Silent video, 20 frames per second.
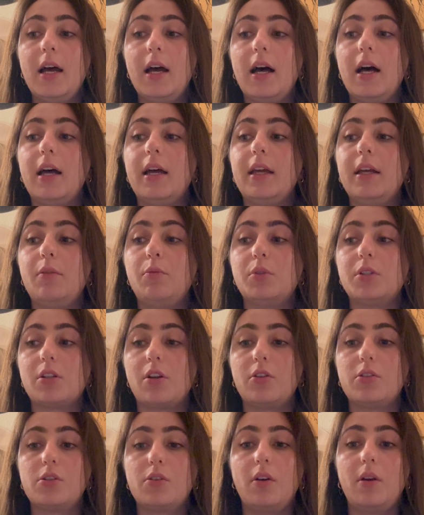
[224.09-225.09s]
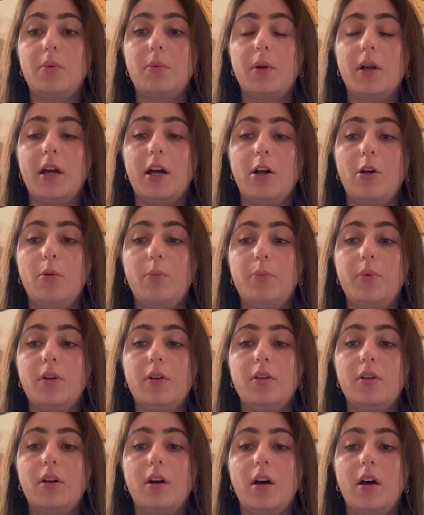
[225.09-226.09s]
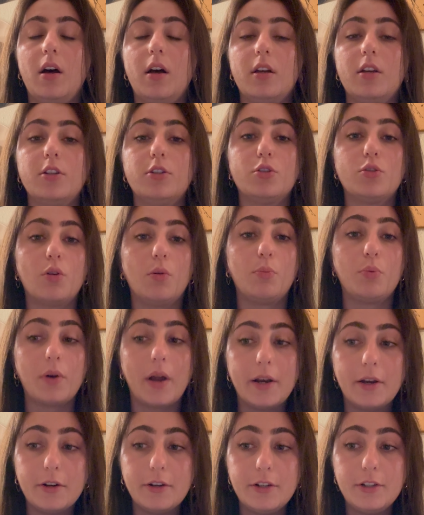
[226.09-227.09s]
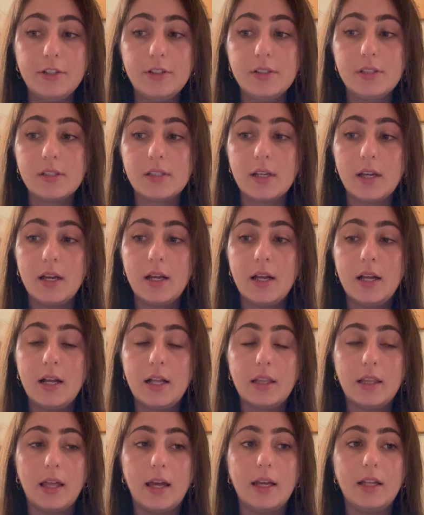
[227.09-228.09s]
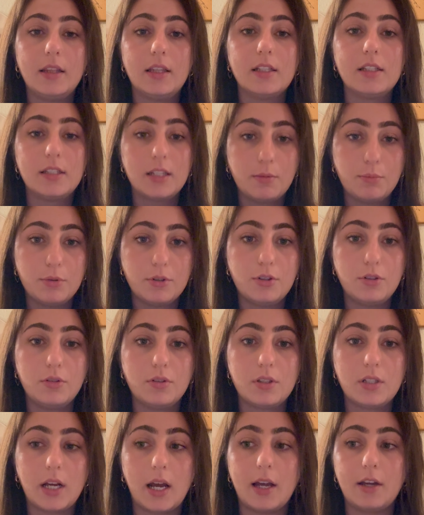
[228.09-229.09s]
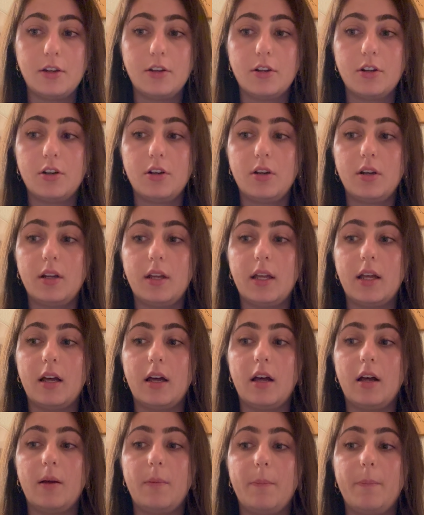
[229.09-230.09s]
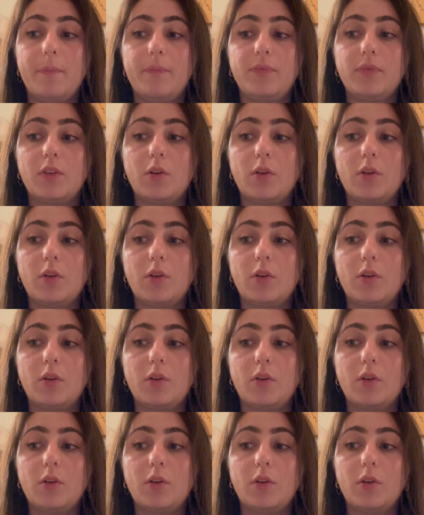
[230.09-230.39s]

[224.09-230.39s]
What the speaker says: It was also able to help control predators, like the saber-toothed tiger the